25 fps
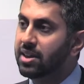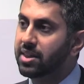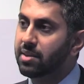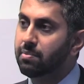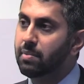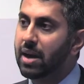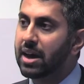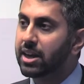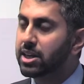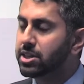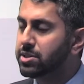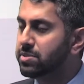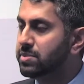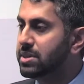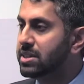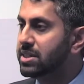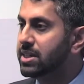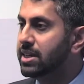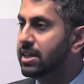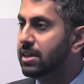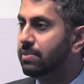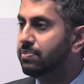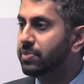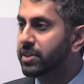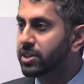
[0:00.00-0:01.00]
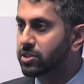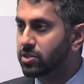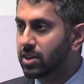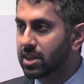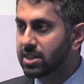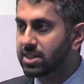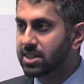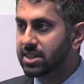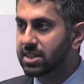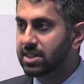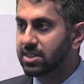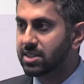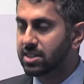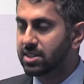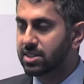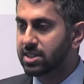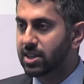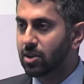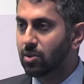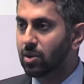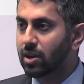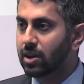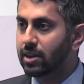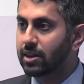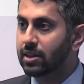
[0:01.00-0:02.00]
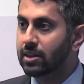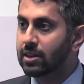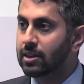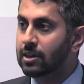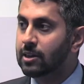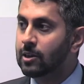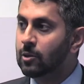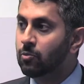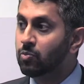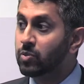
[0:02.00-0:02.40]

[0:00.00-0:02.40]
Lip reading: the management team, the trustees, and so on.